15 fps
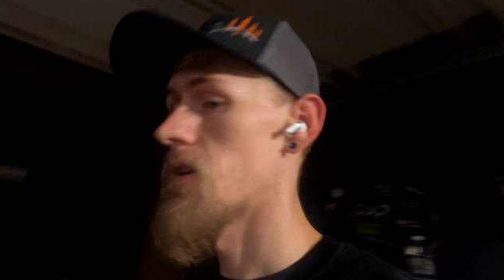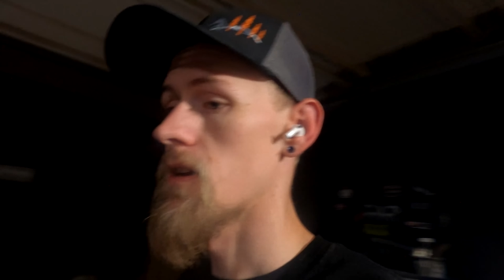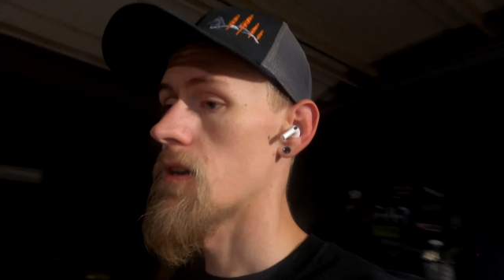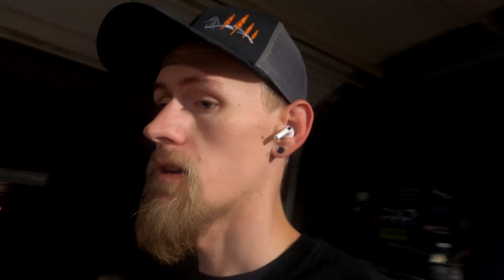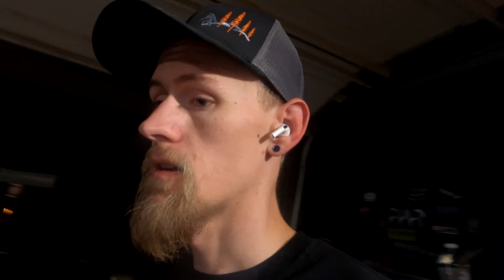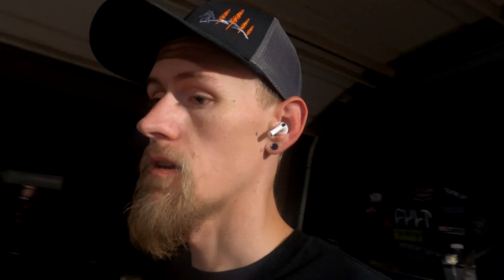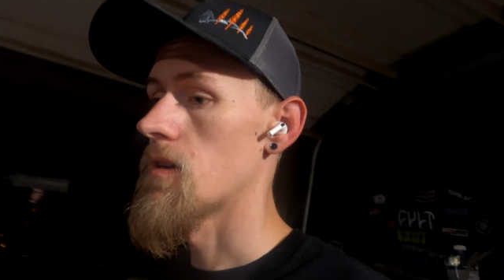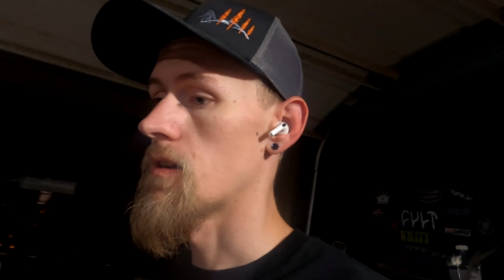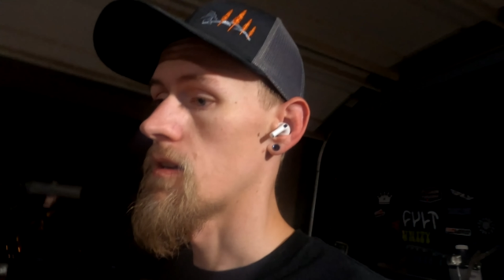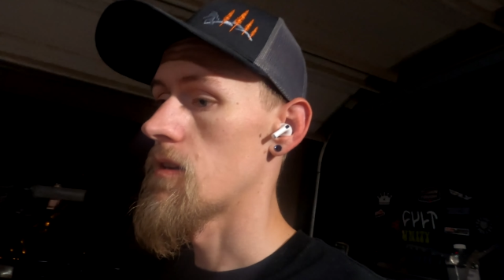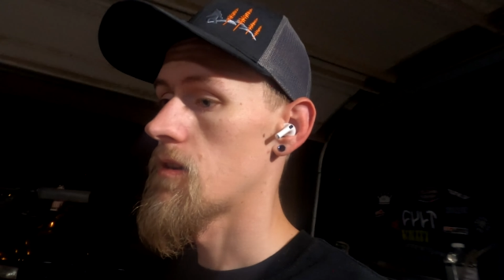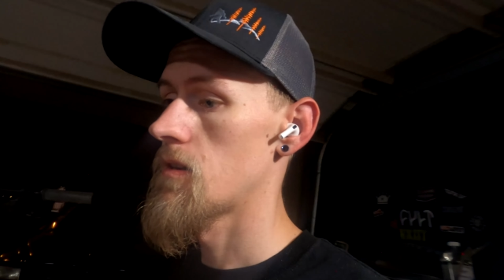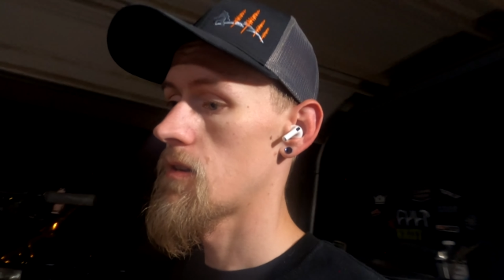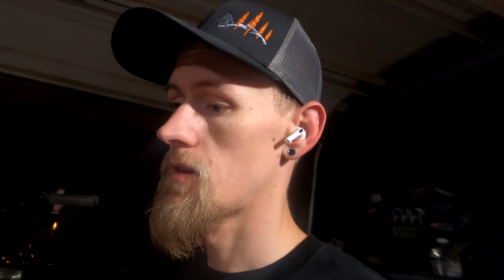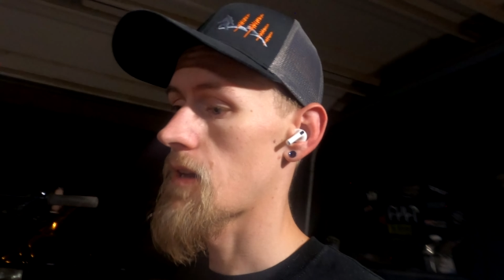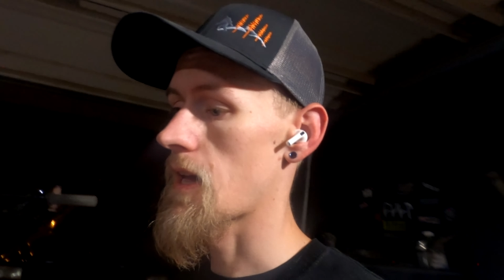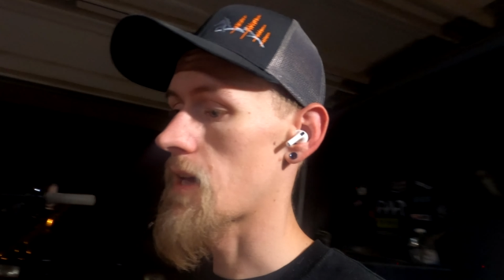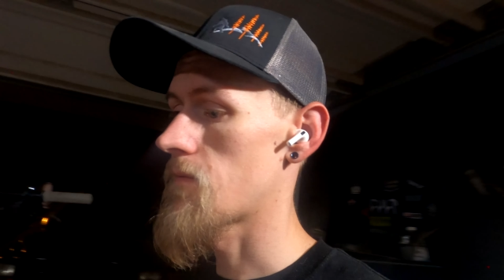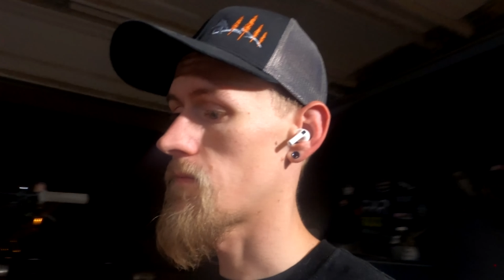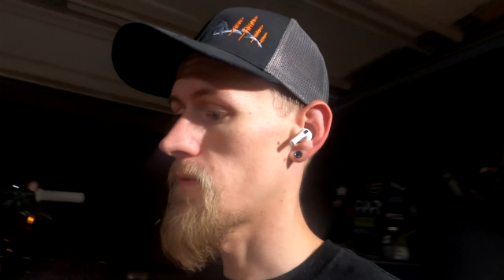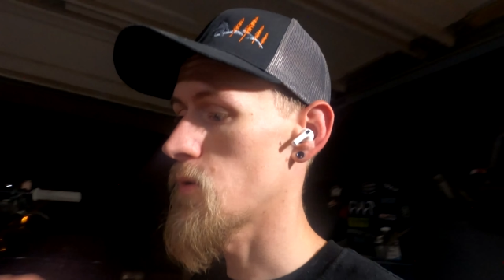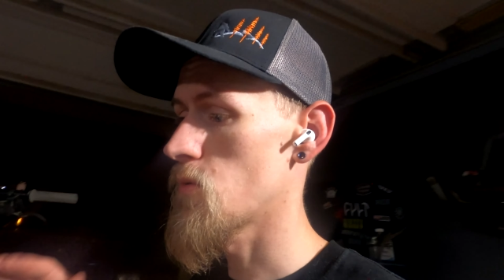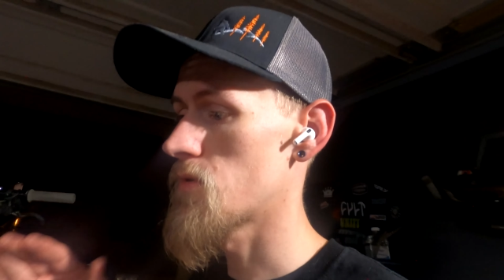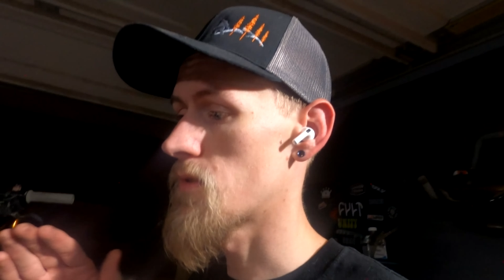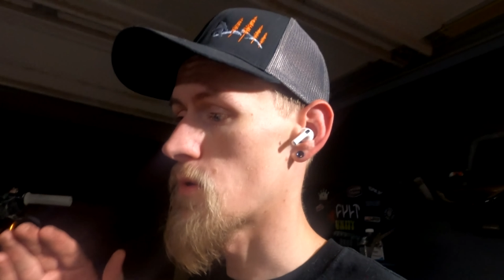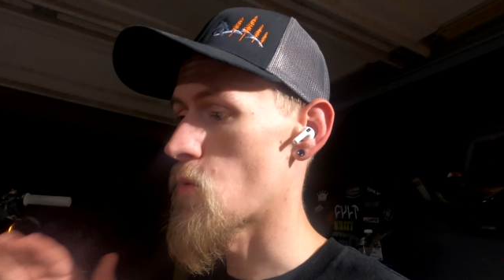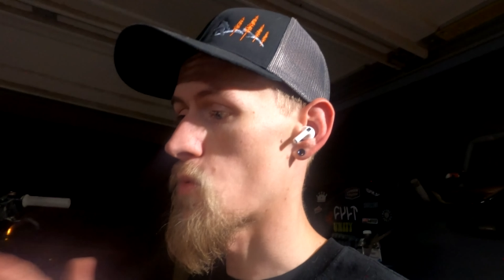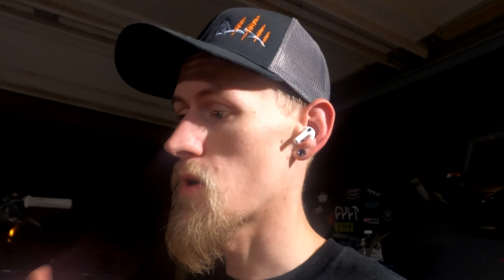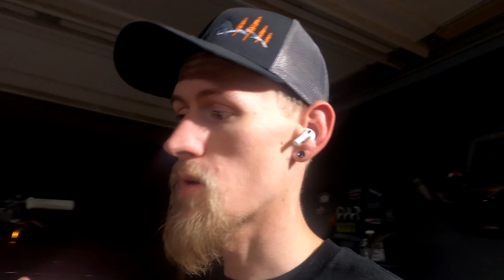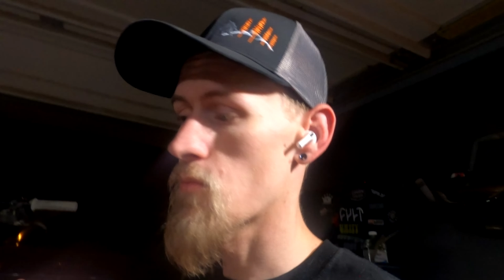gonna add fluid to
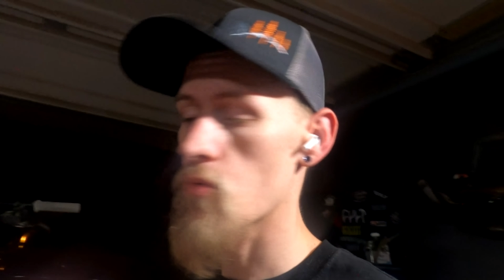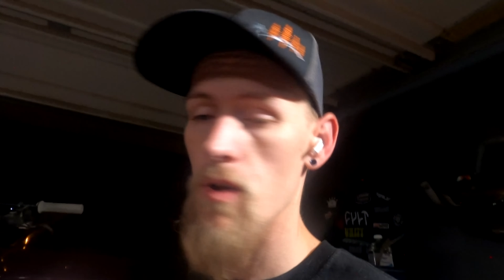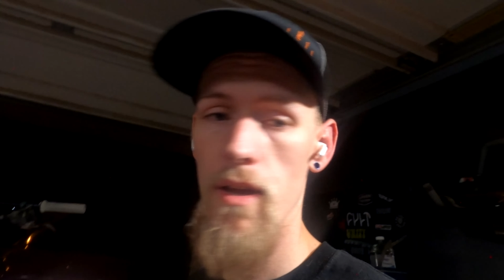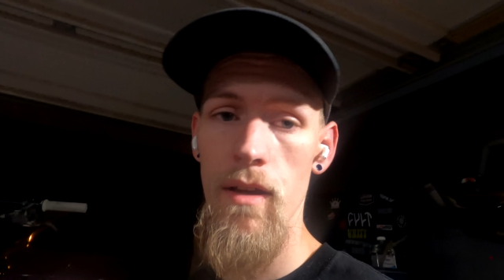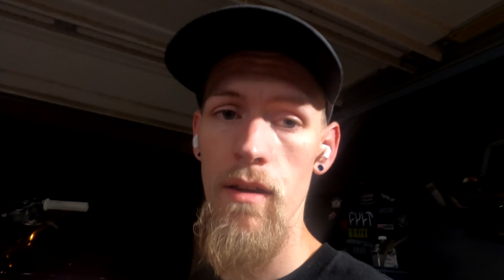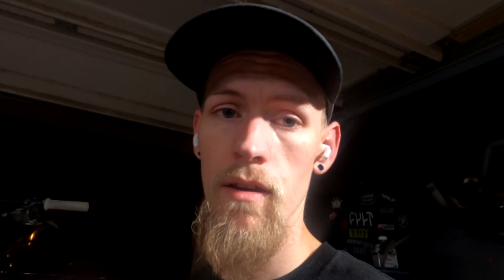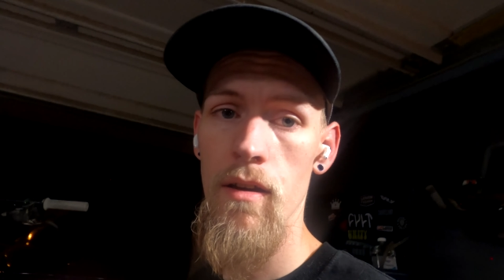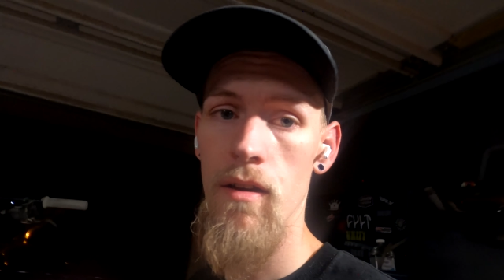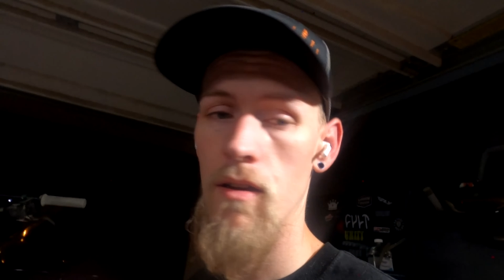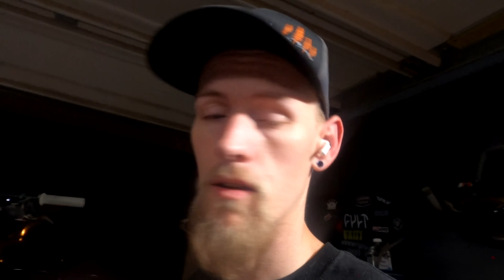the rear brake.